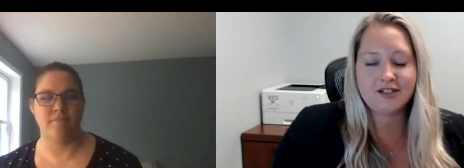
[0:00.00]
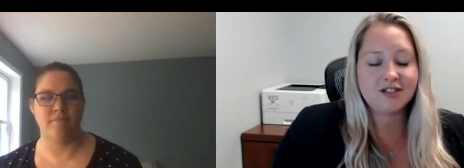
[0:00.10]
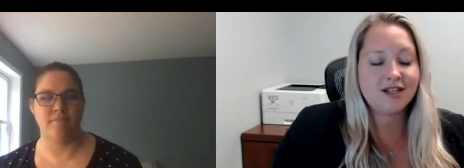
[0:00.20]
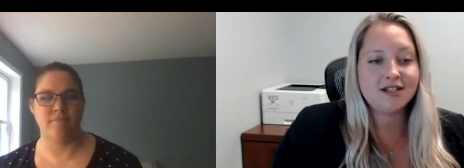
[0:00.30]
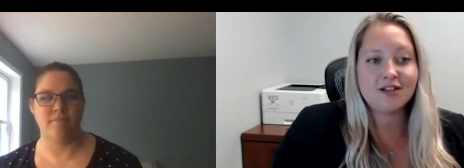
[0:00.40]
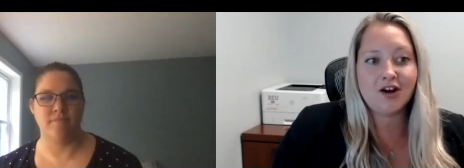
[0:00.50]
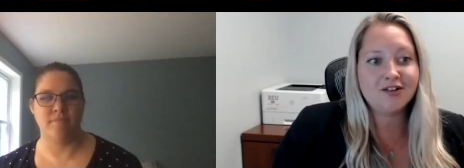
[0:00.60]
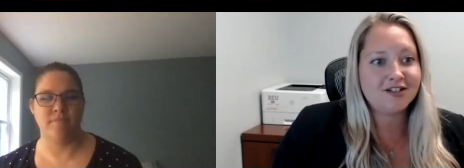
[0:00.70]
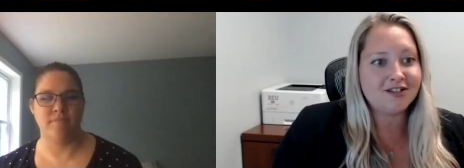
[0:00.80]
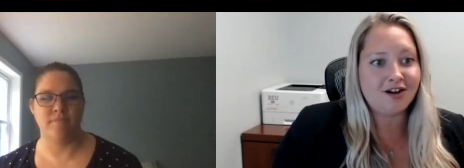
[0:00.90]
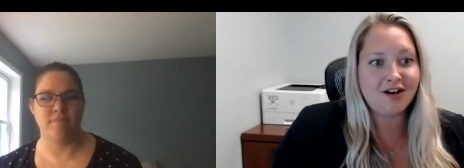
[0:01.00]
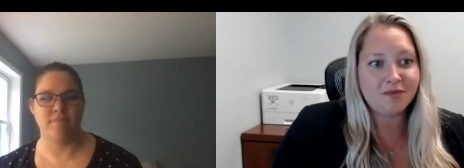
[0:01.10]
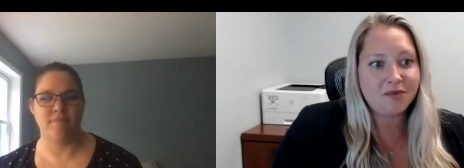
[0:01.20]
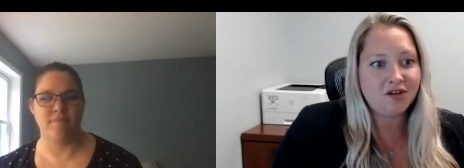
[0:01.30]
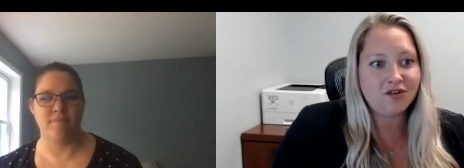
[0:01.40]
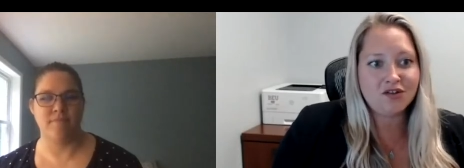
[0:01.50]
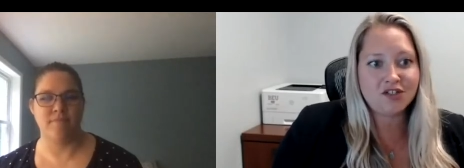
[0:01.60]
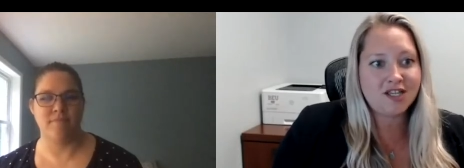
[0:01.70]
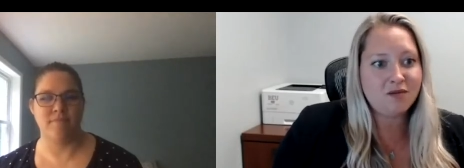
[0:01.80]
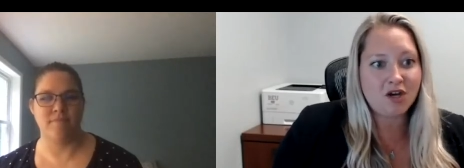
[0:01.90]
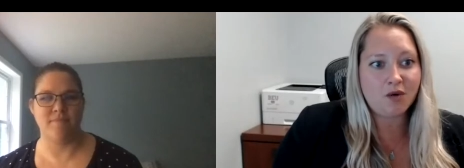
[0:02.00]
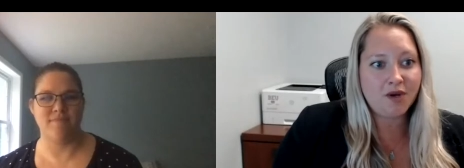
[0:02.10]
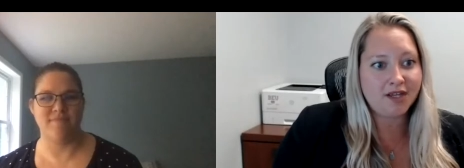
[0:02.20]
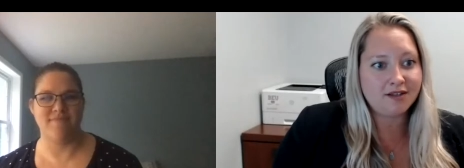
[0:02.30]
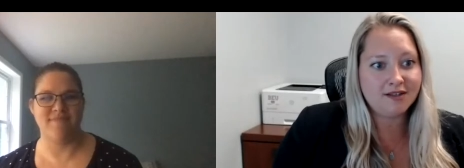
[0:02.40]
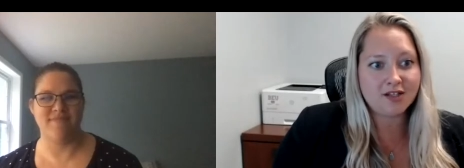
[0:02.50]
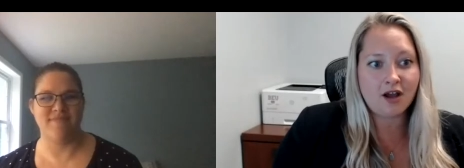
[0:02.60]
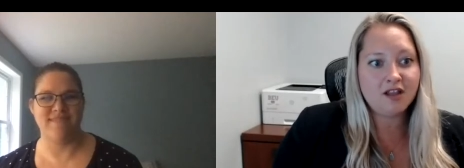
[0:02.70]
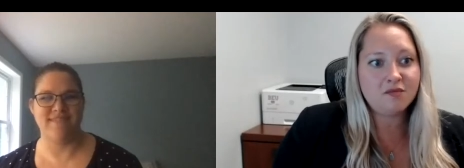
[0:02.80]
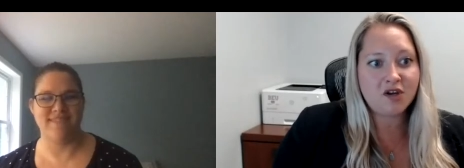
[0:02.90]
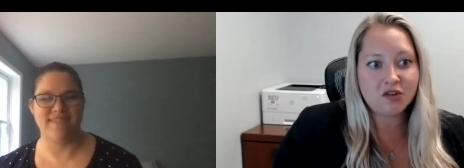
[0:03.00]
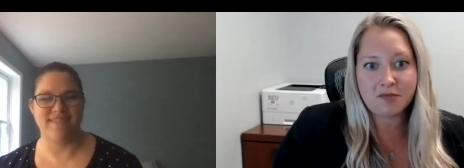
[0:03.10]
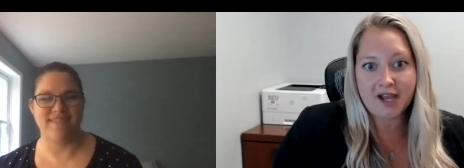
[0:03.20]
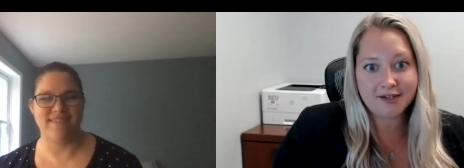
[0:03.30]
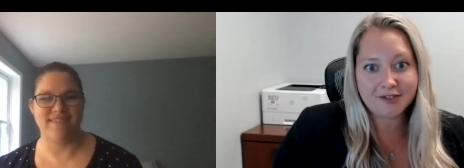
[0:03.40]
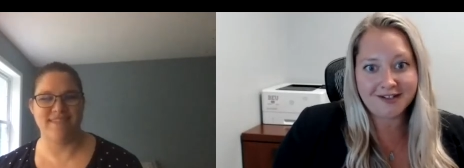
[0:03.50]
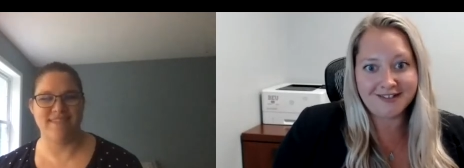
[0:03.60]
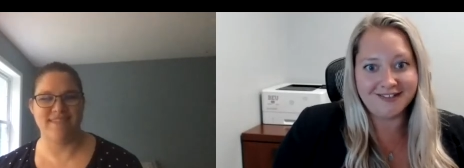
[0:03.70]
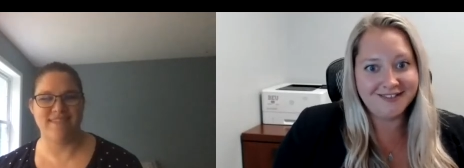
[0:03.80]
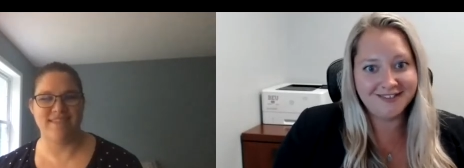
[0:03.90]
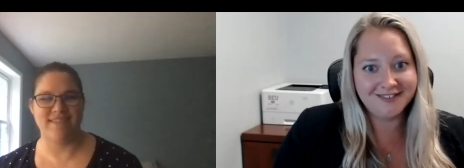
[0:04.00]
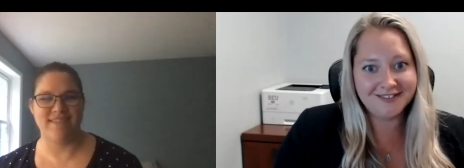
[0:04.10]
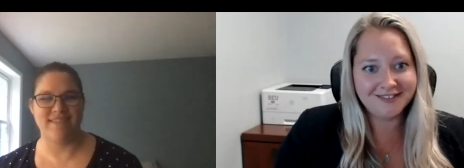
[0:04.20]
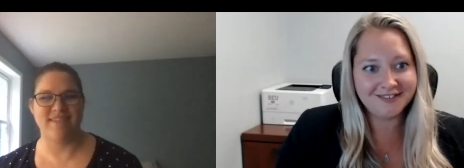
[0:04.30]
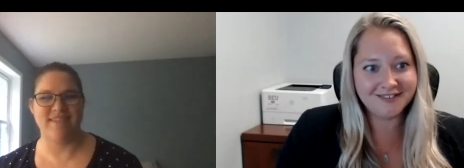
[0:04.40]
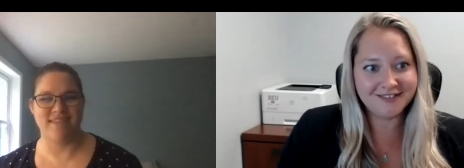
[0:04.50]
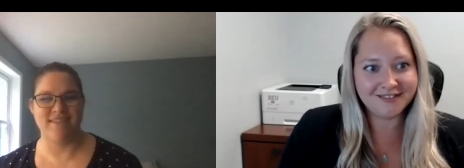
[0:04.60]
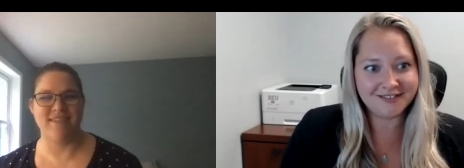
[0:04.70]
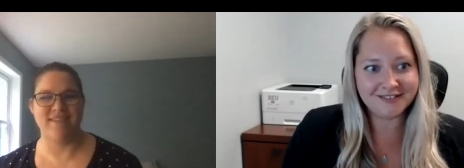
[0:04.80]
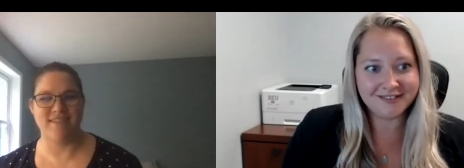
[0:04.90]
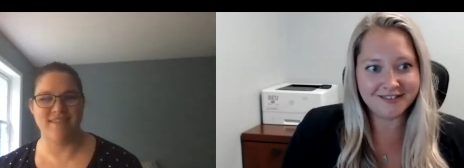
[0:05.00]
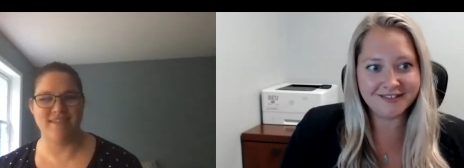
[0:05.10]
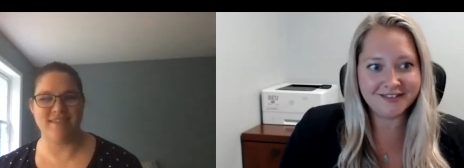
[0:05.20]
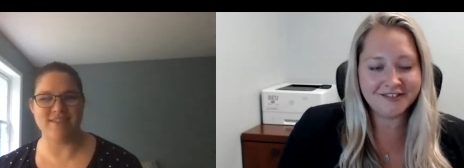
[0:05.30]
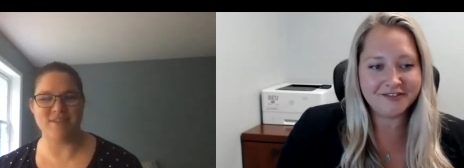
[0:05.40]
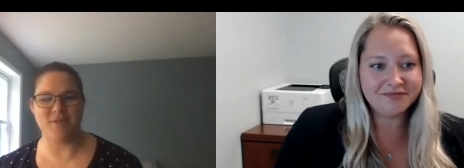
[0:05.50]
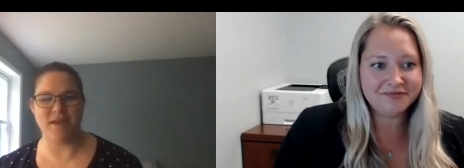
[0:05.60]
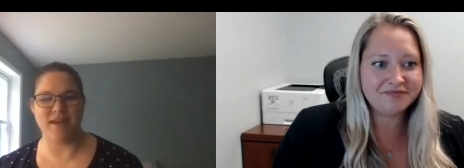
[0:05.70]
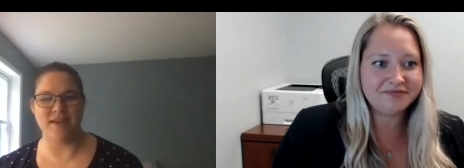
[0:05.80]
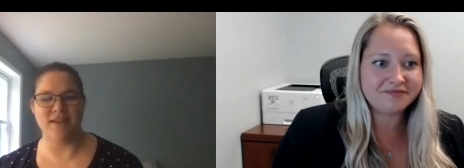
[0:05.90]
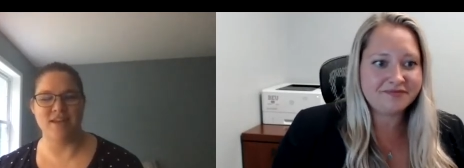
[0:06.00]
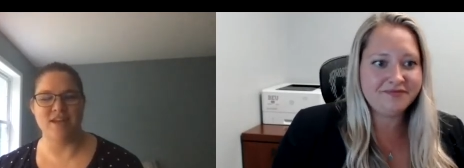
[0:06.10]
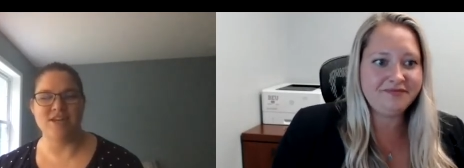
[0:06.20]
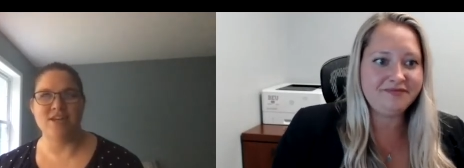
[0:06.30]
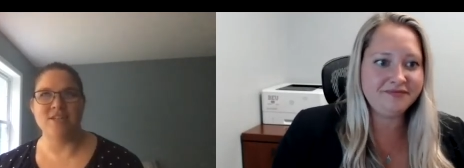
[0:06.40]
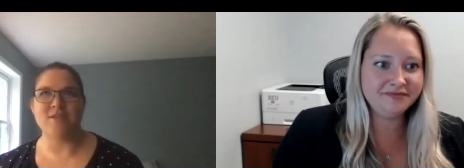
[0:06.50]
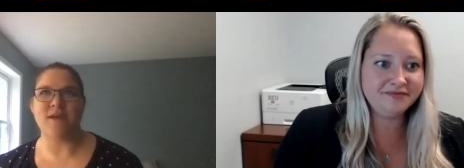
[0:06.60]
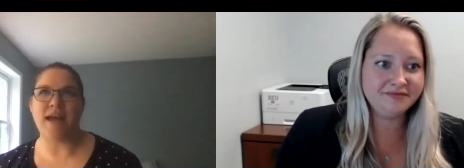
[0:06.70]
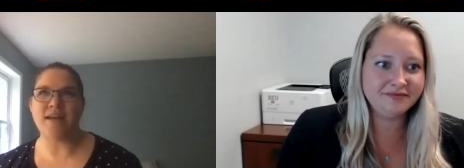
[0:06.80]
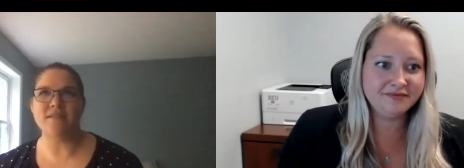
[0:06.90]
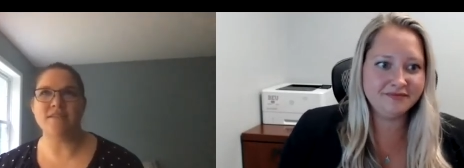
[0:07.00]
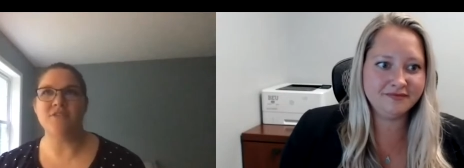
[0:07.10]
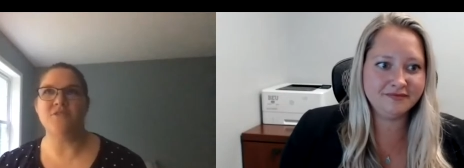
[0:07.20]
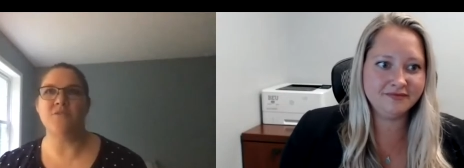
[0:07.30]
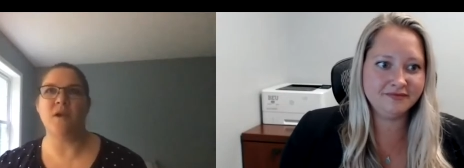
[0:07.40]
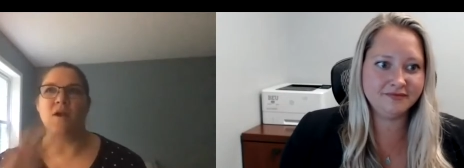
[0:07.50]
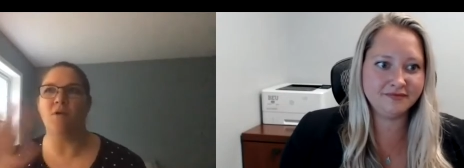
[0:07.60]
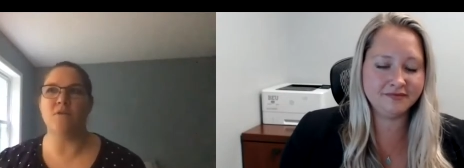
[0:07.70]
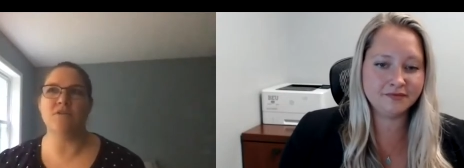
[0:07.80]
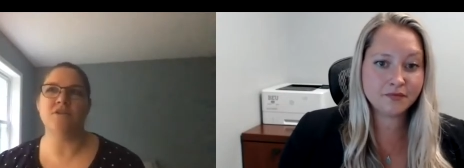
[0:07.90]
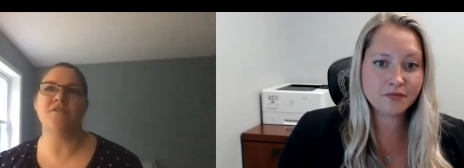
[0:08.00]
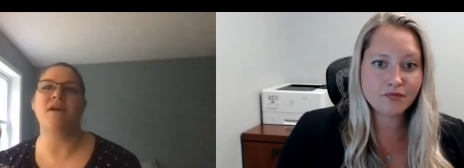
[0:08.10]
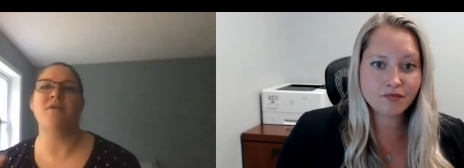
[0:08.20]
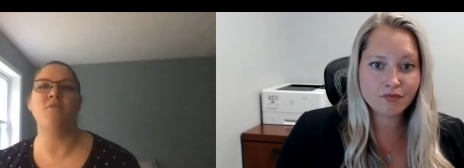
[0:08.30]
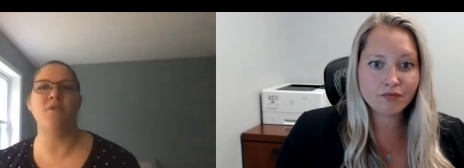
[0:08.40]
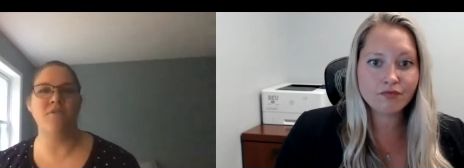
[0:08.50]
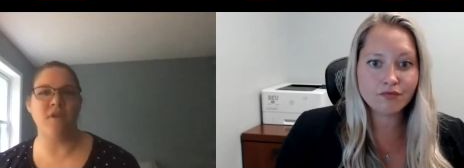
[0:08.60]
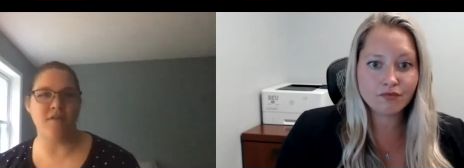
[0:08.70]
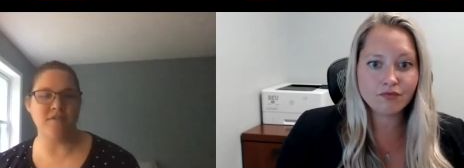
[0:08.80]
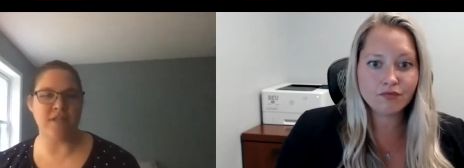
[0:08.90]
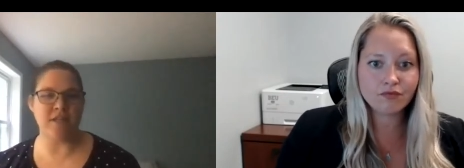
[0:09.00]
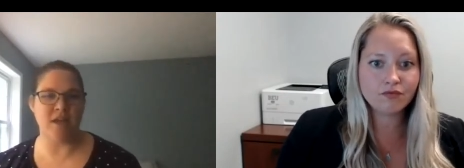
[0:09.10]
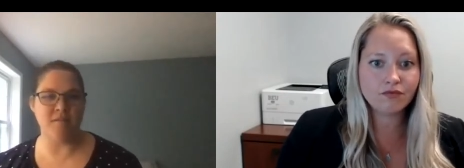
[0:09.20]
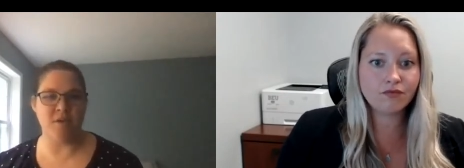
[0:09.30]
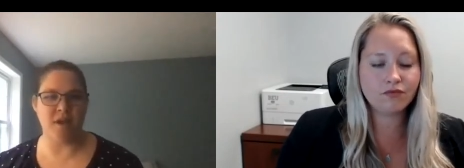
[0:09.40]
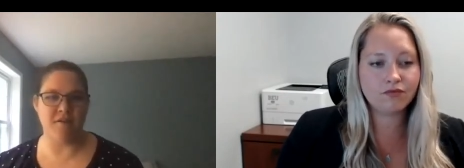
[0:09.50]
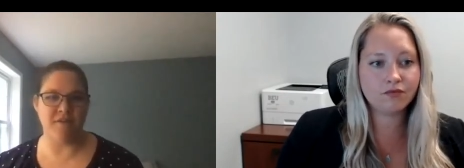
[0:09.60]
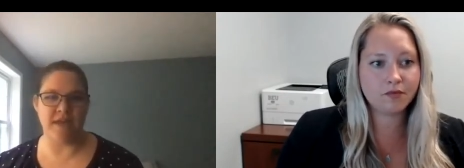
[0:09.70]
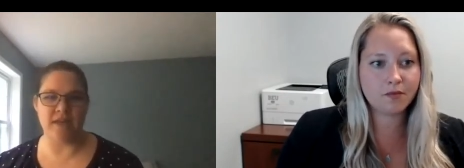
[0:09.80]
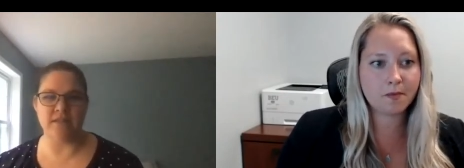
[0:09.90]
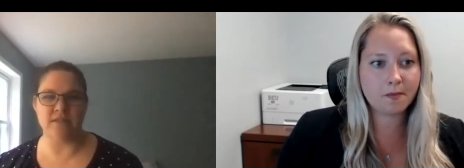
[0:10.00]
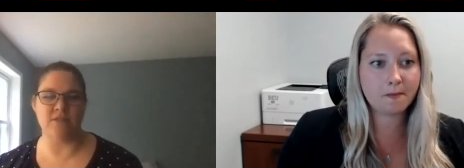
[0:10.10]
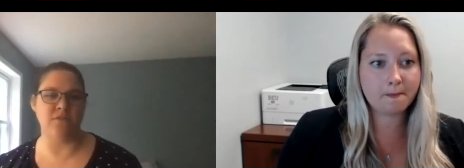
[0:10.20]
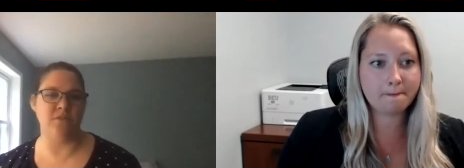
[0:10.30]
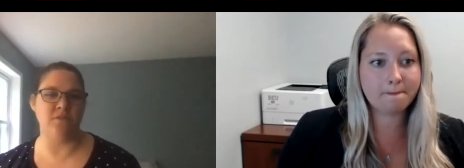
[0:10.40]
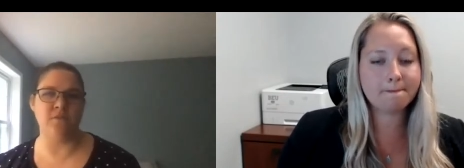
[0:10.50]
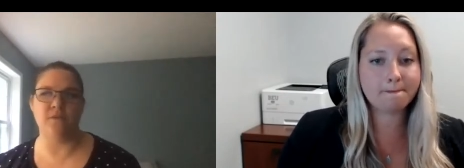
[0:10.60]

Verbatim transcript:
Speaker 1: it's just it's hard to stop you know you just keep going it's all about the passion
Speaker 2: that's great so as you got older you got more involved in nonprofits you